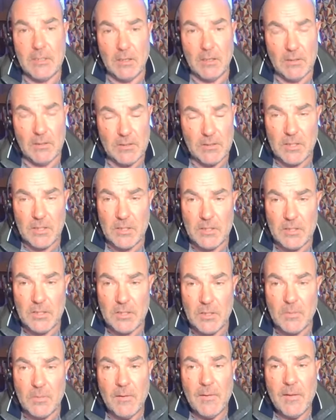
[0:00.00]
honestly I
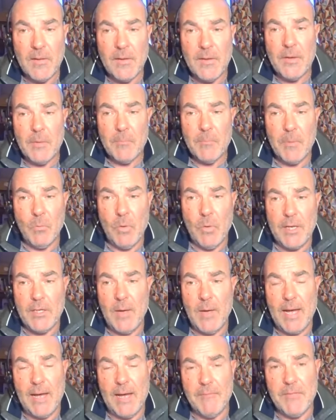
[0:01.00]
do. But when you
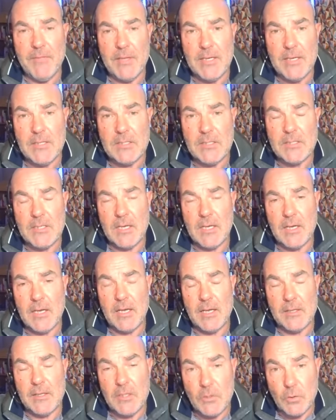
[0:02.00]
have these
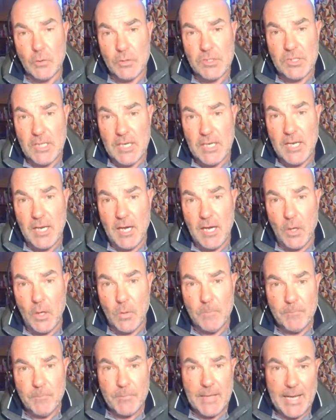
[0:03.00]
uh, your CEO
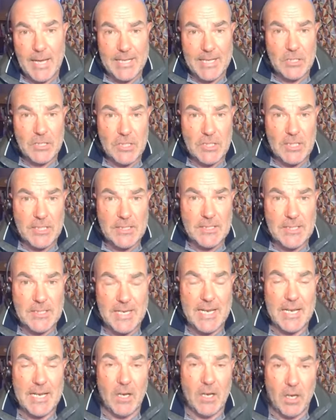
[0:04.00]
actually
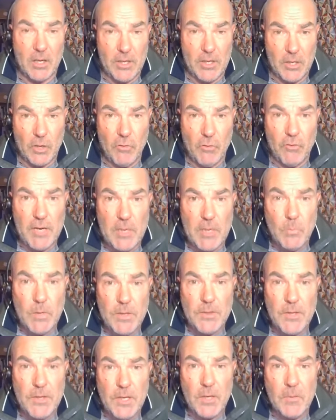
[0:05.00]
saying, I agree with
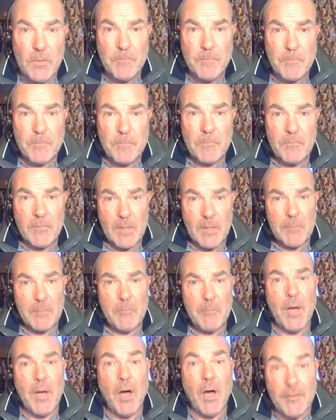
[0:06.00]
you,
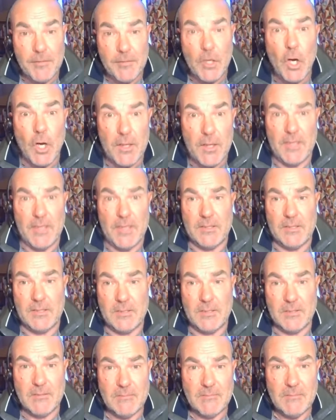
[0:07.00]
but I've got
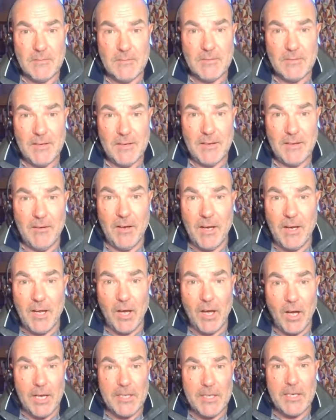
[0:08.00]
this. All right.
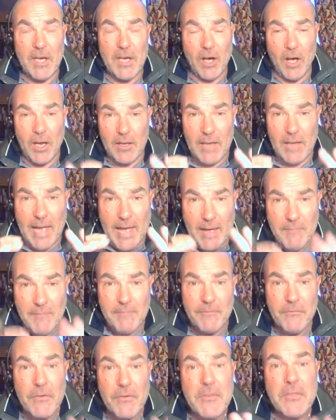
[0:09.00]
I I
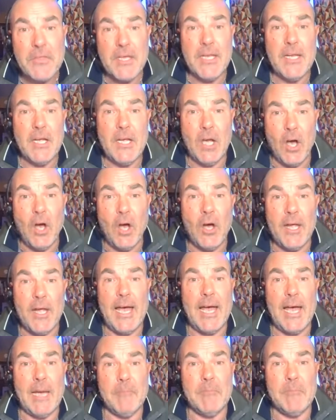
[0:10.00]
everything I
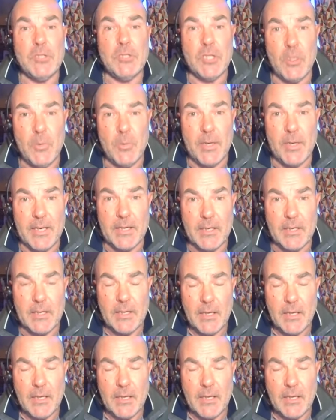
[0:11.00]
am doing